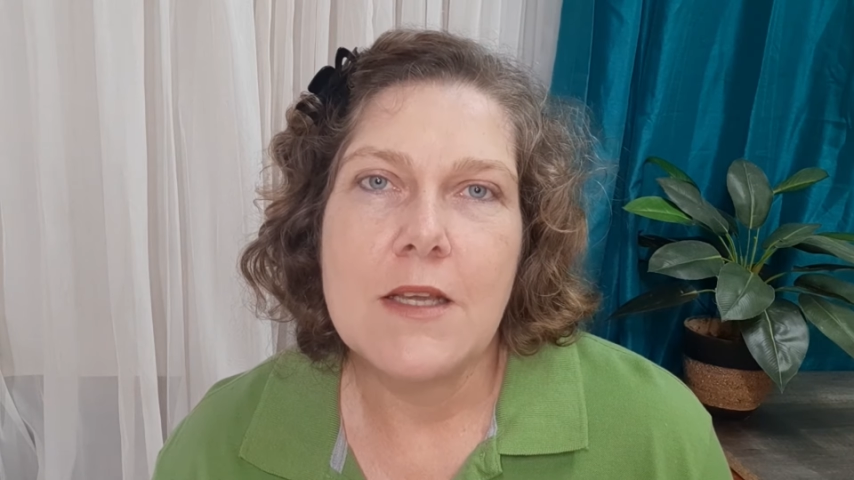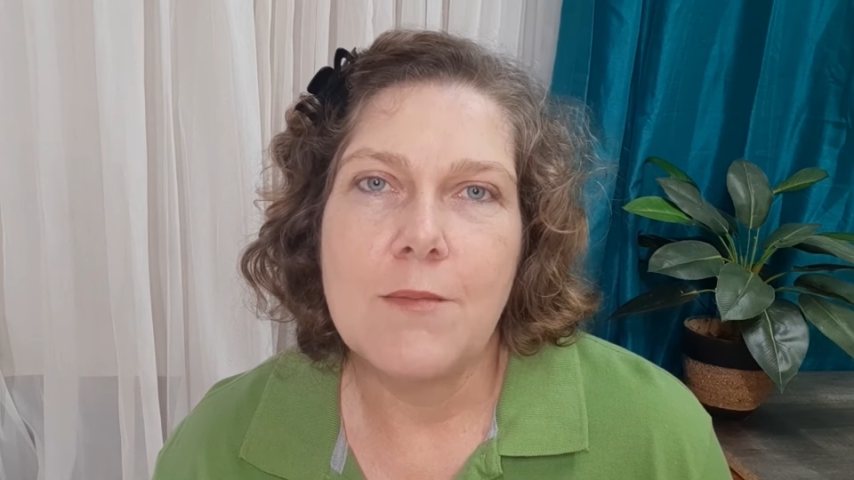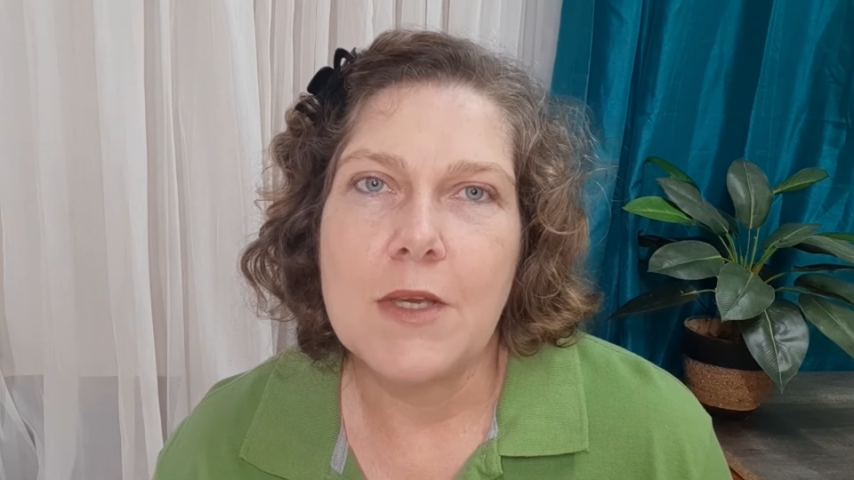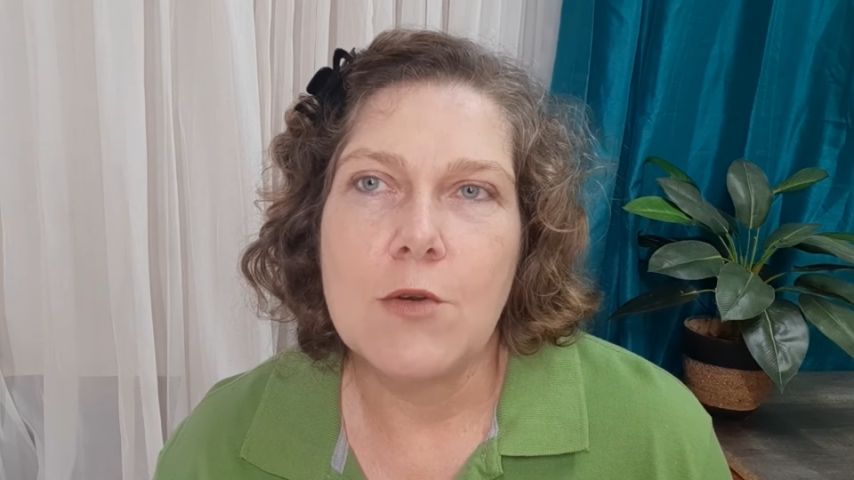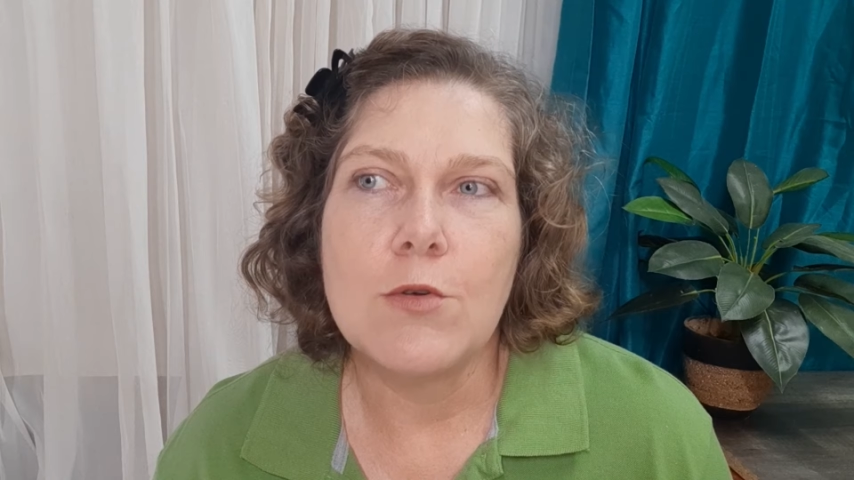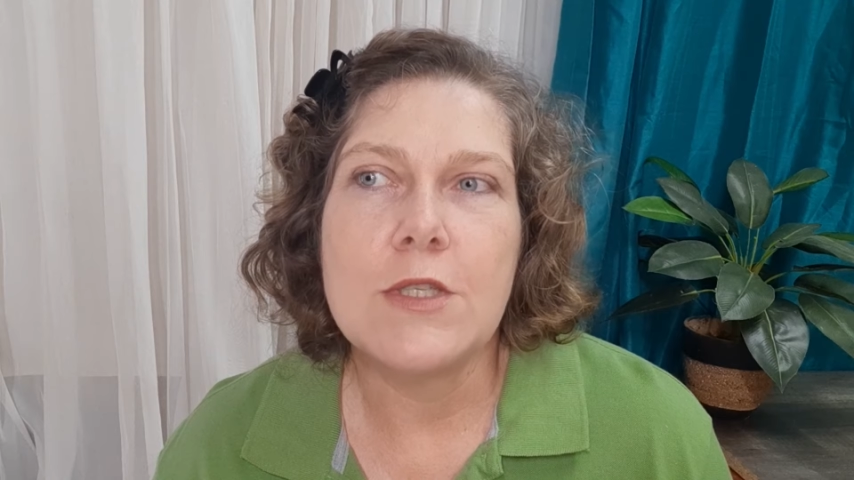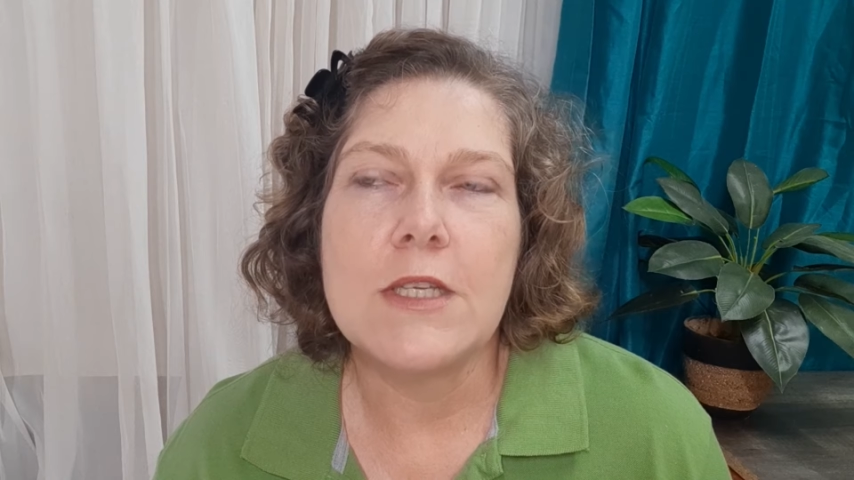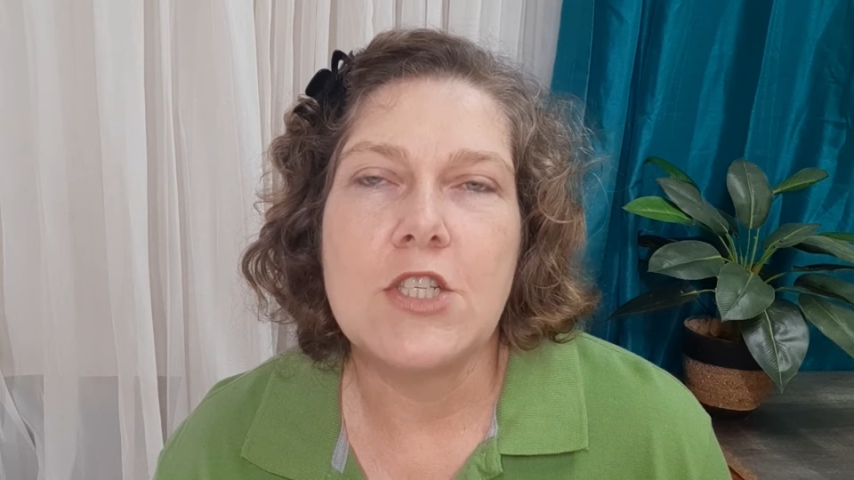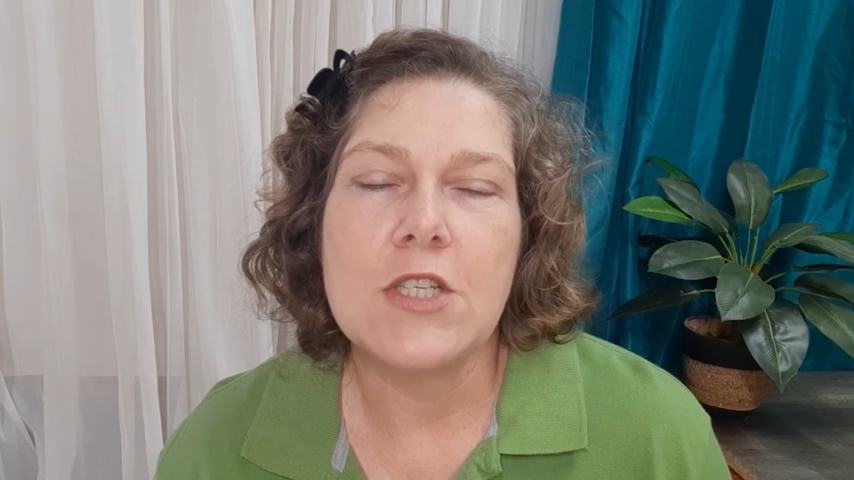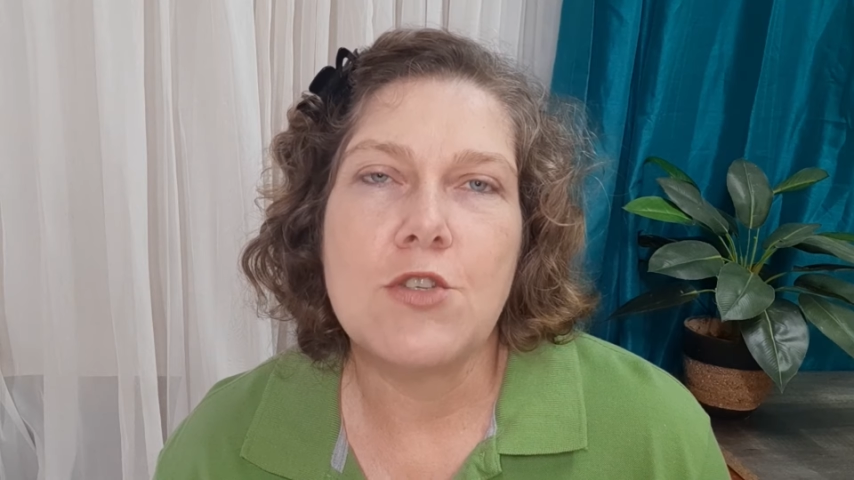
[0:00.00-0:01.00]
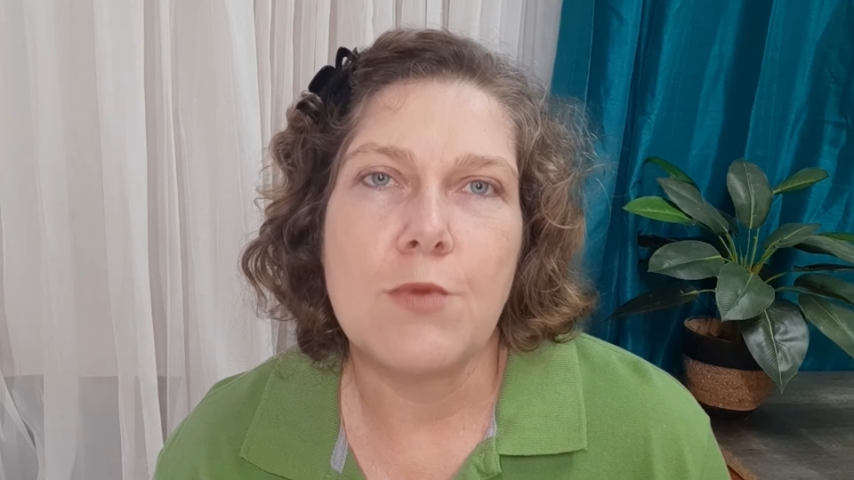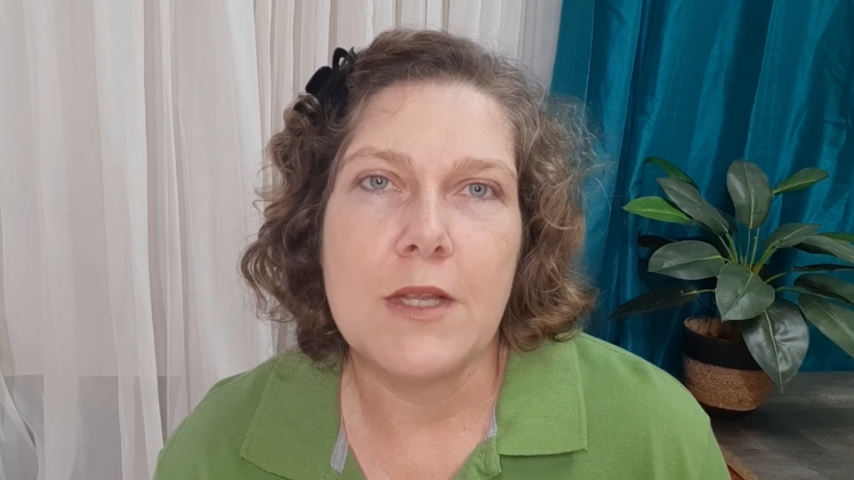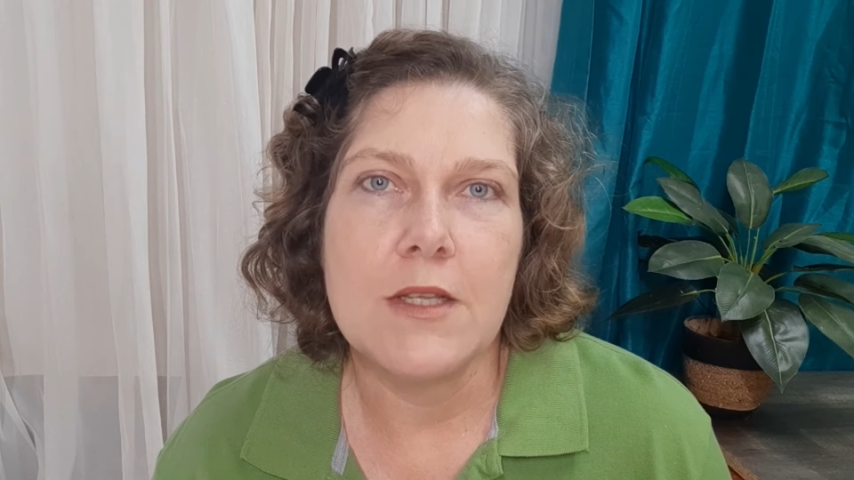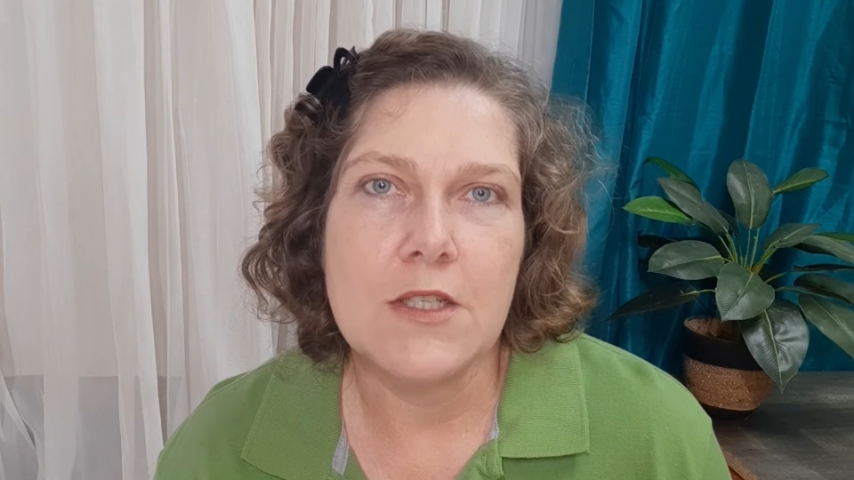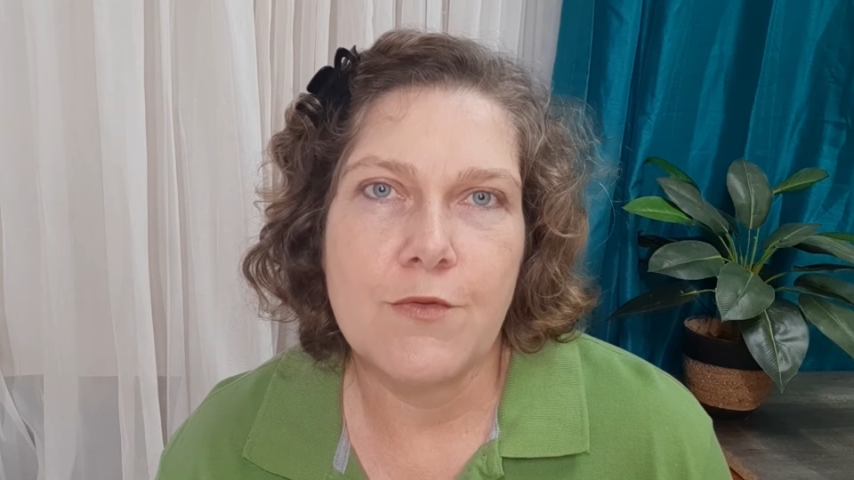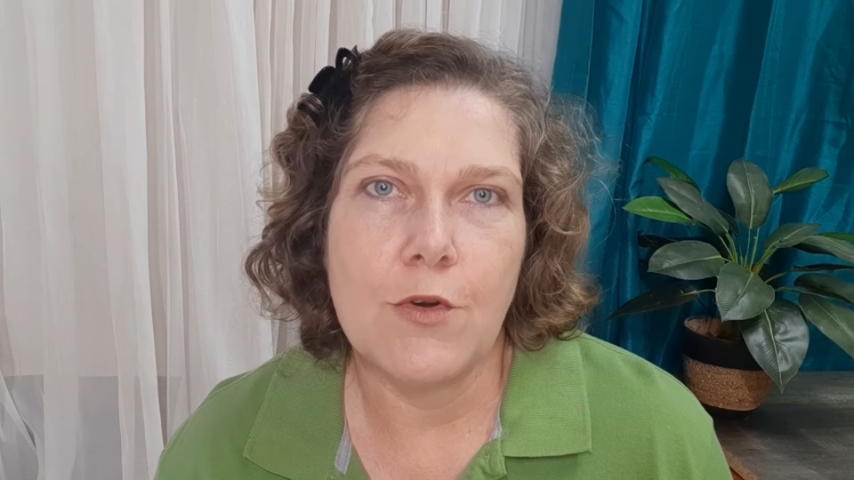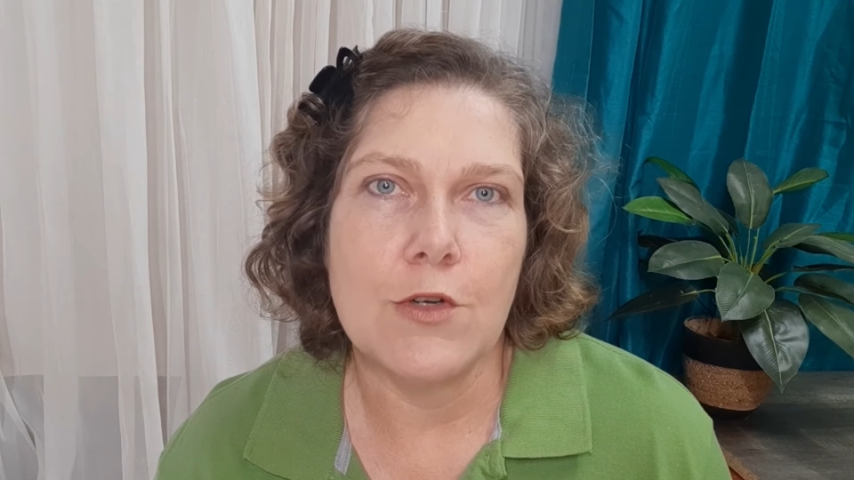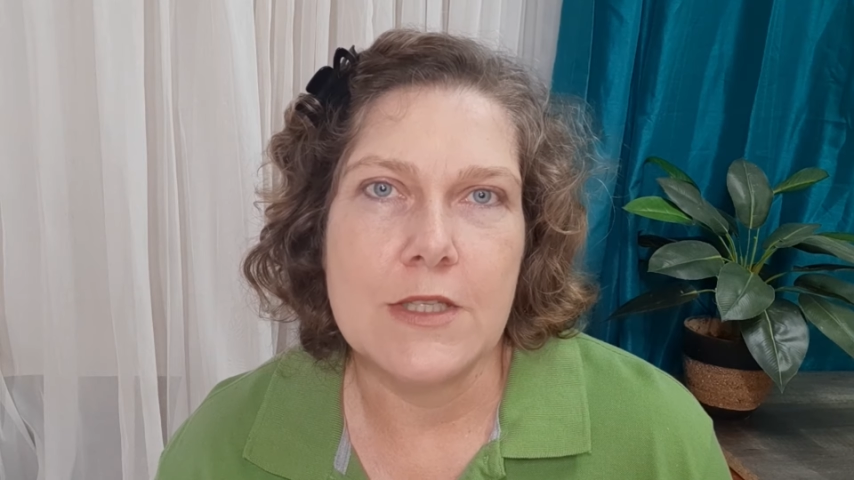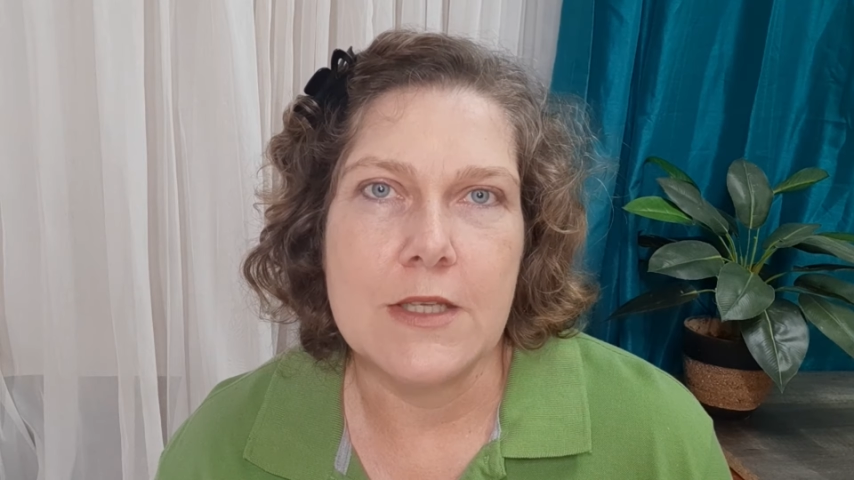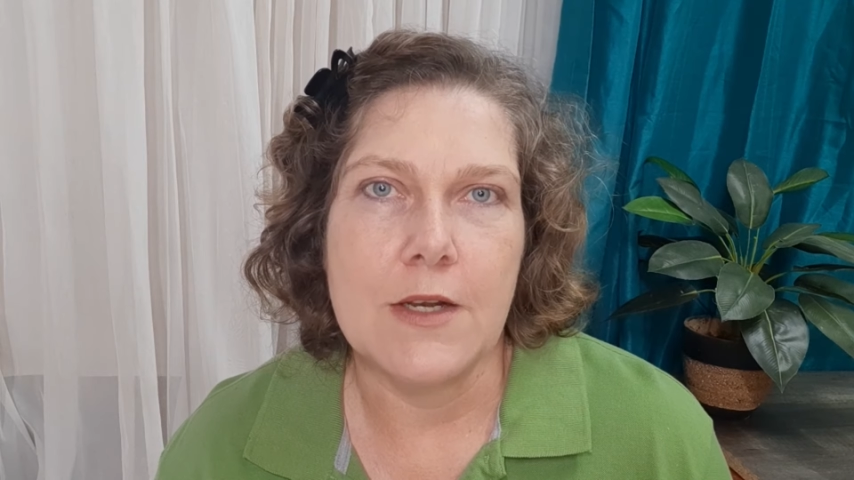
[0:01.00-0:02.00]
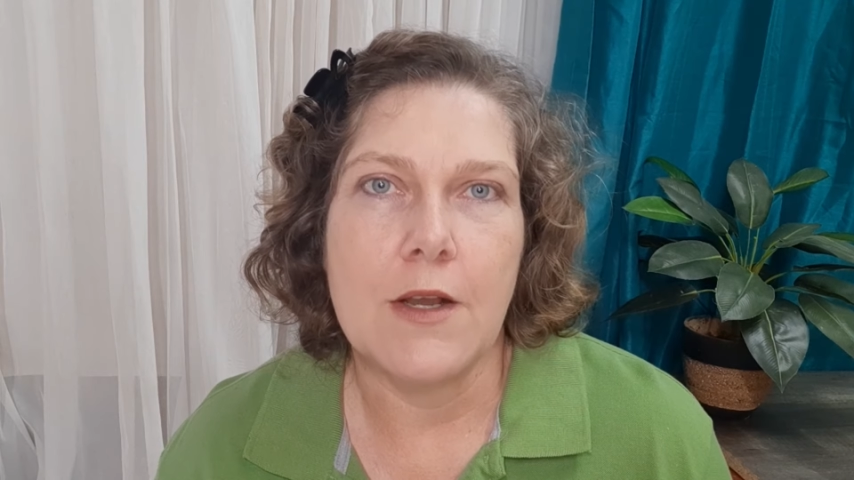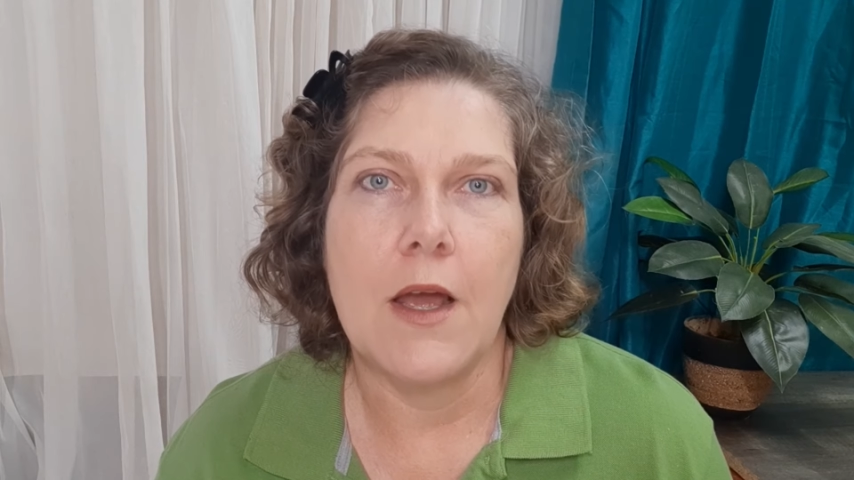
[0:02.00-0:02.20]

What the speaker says: because it just renders faster.